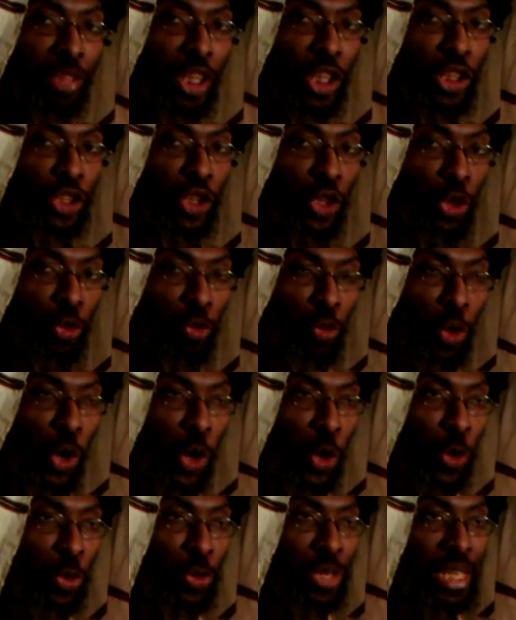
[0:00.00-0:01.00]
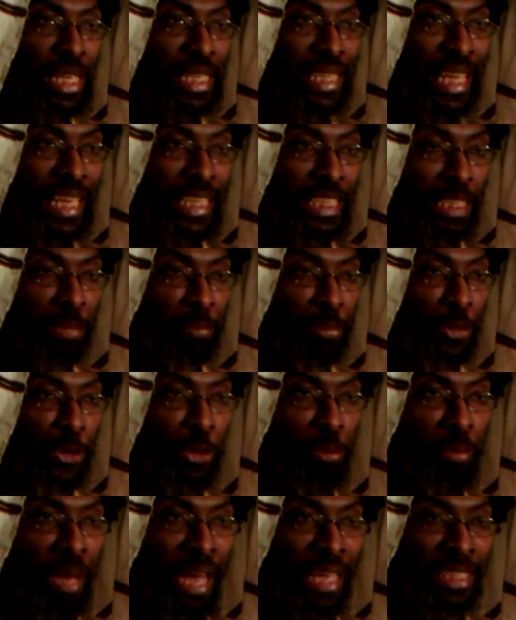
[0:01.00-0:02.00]
So the role that His Imperial
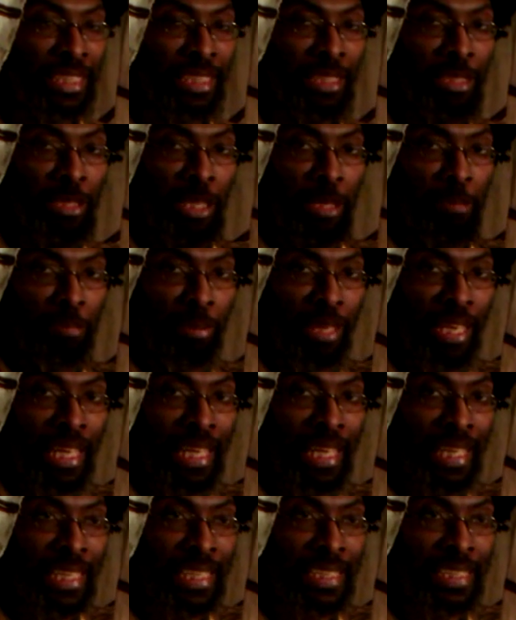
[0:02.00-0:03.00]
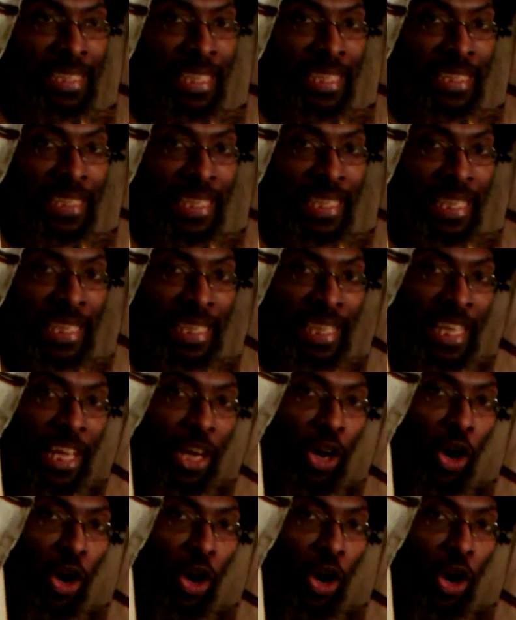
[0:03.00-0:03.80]
Majesty played in a sense in their